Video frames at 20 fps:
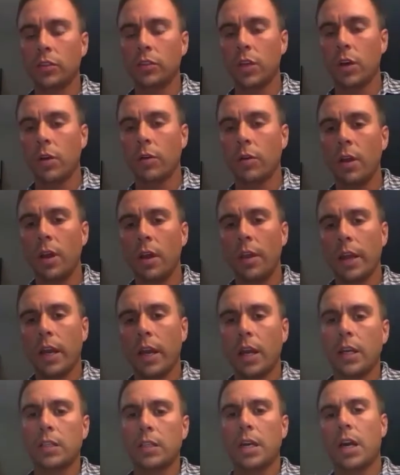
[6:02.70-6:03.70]
So that
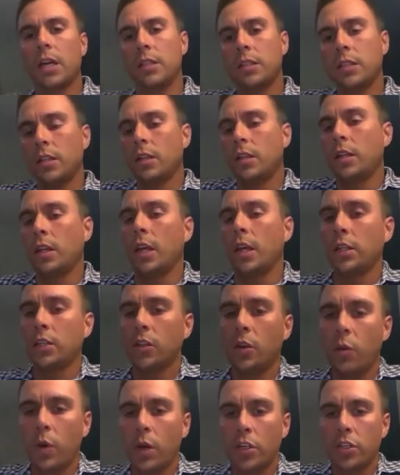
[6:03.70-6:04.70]
kind of ties into the next
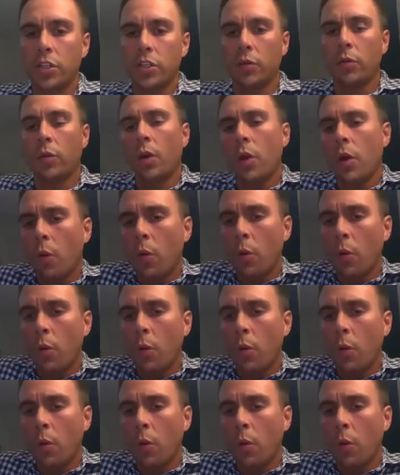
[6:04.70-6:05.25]
question.